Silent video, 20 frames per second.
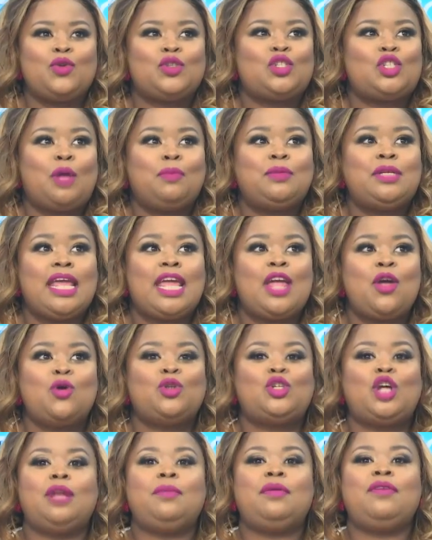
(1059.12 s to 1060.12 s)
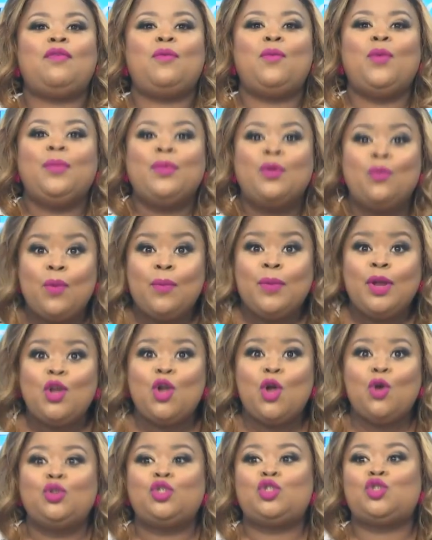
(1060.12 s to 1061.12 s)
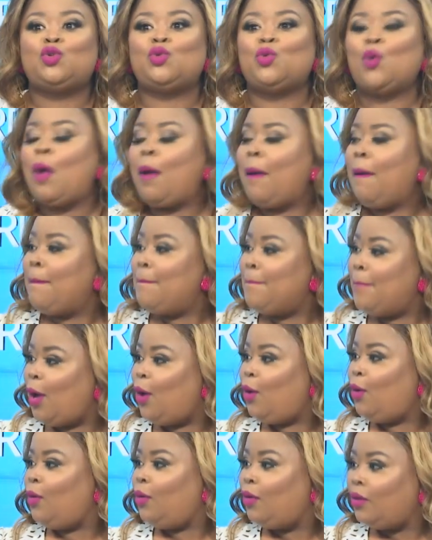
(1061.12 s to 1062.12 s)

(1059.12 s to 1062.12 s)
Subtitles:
Stop taking autonomy from women. Women know too. Mo?